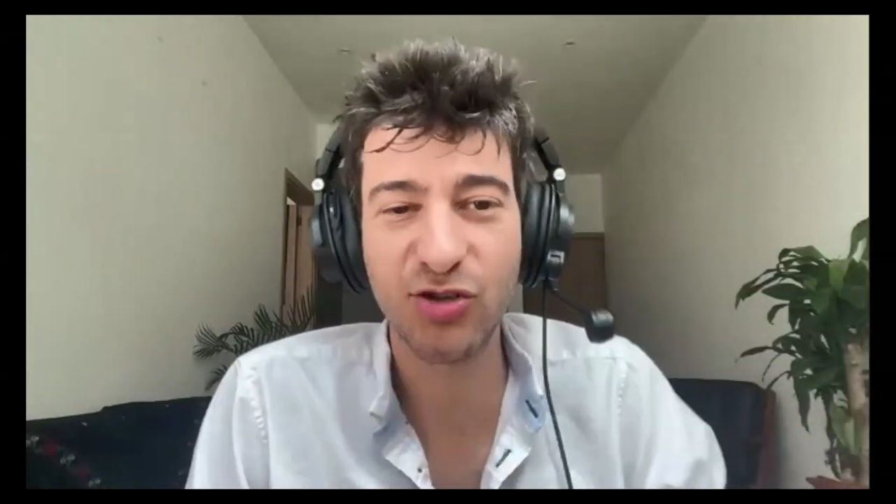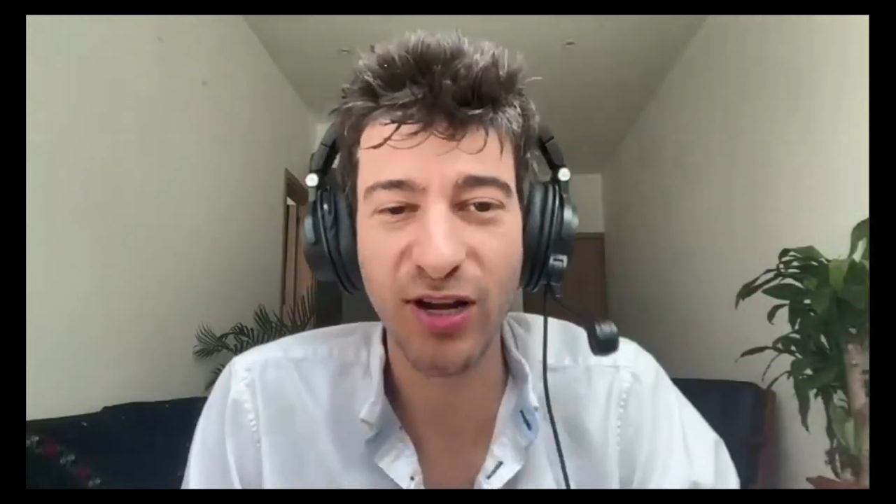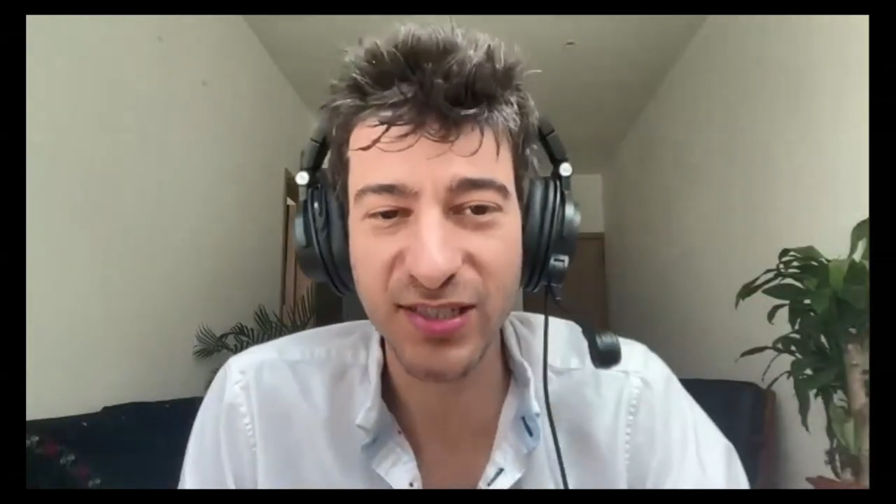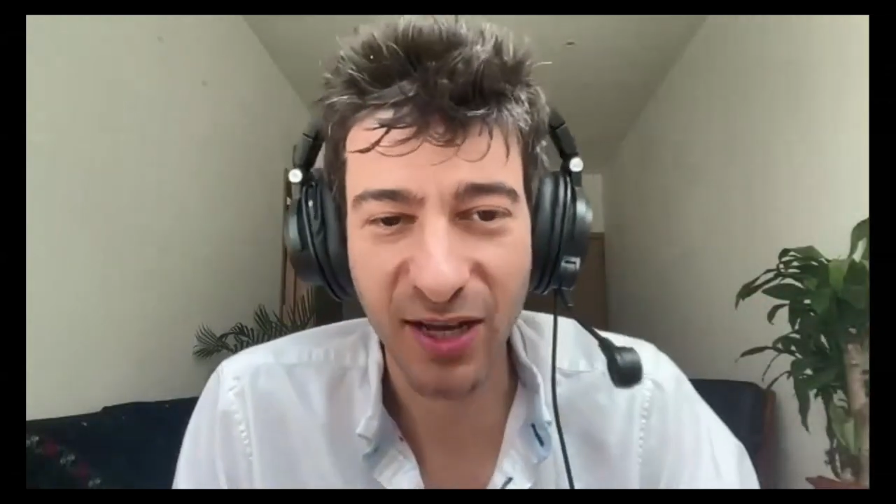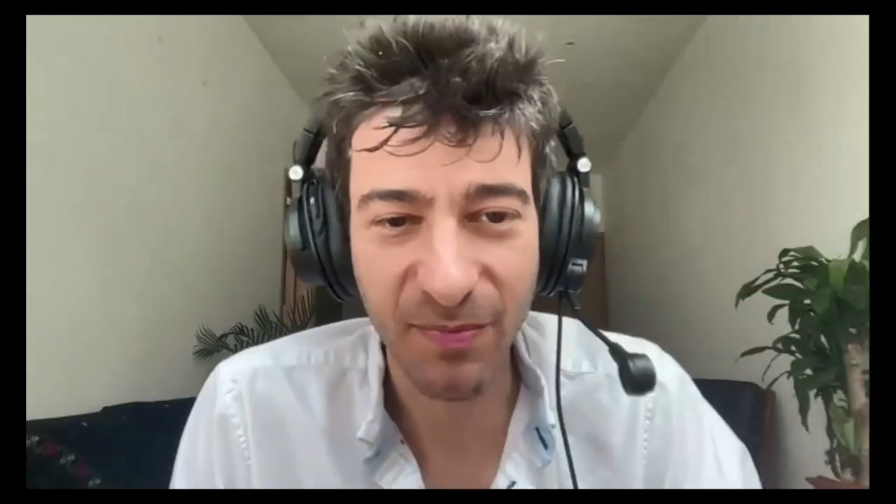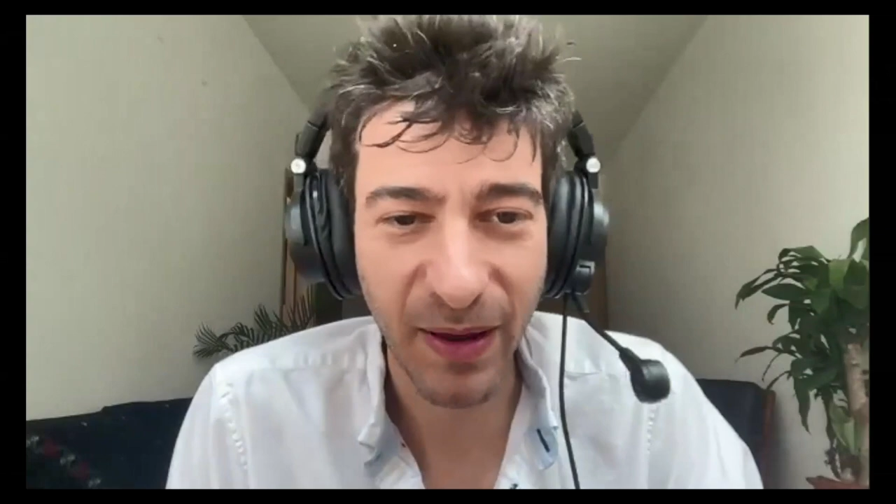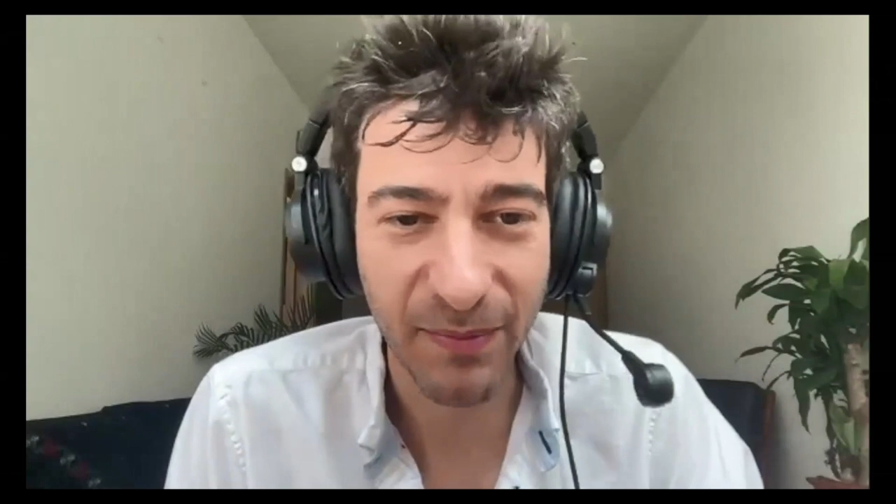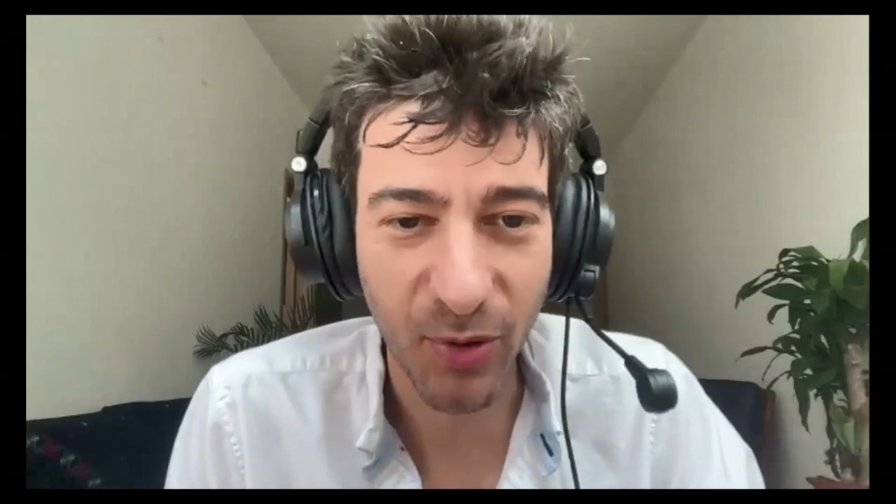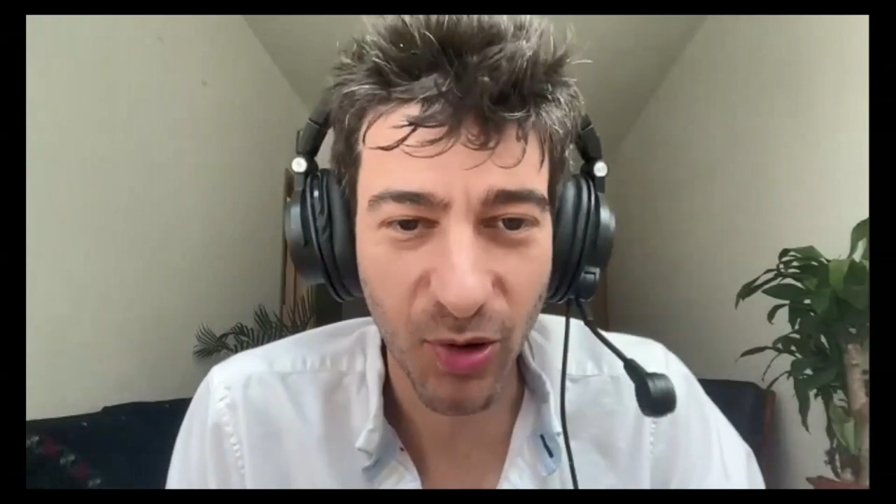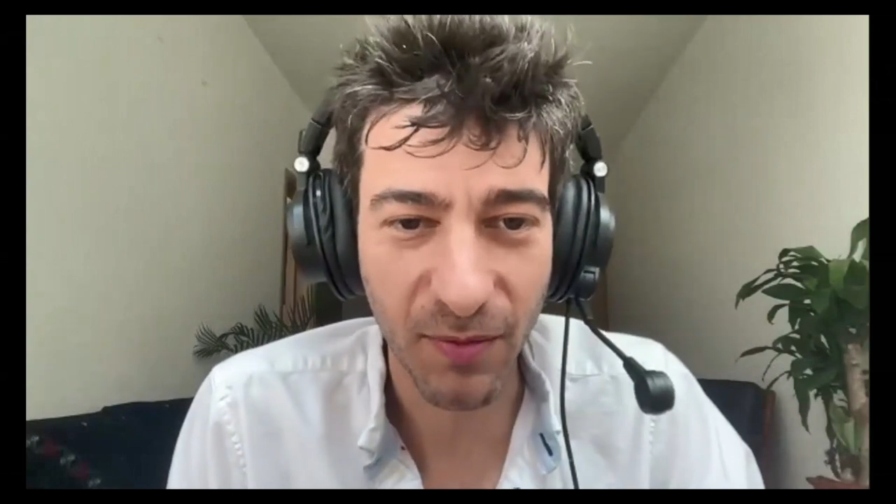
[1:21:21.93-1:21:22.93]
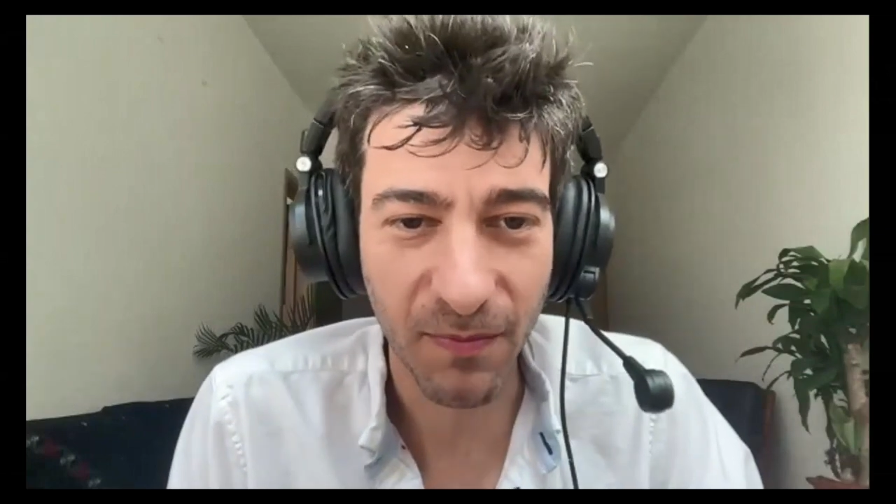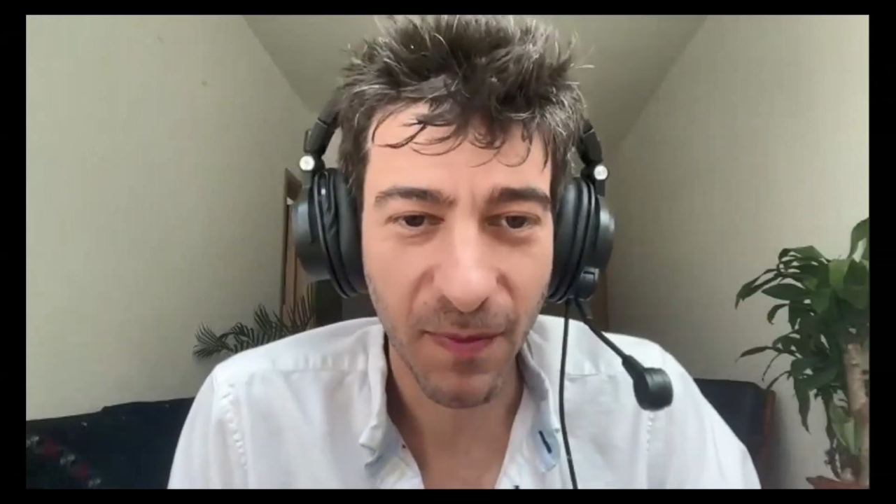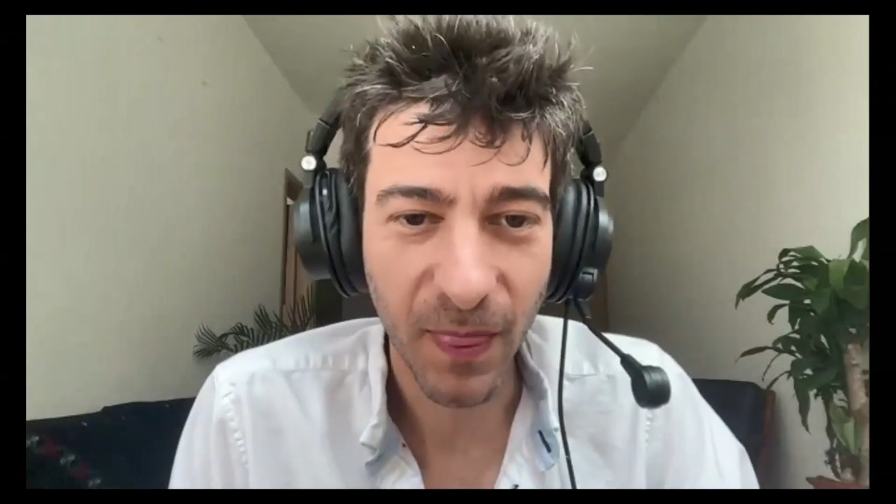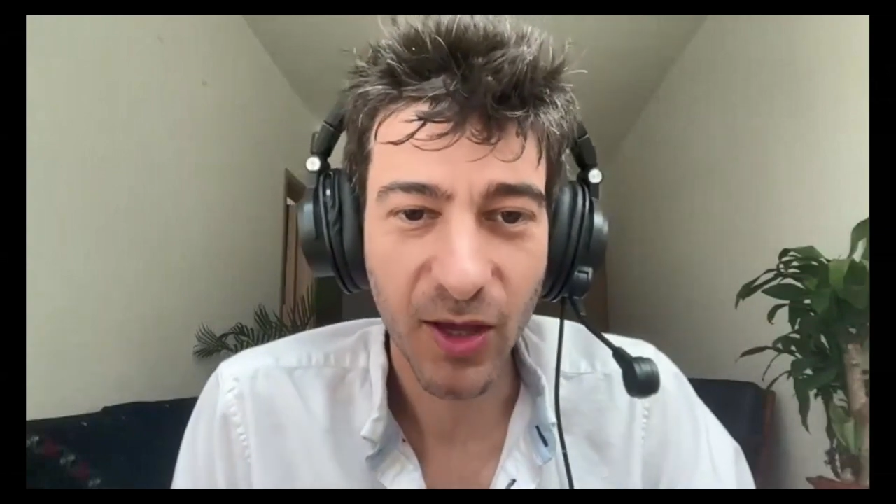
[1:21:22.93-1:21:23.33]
dressing up on Purim.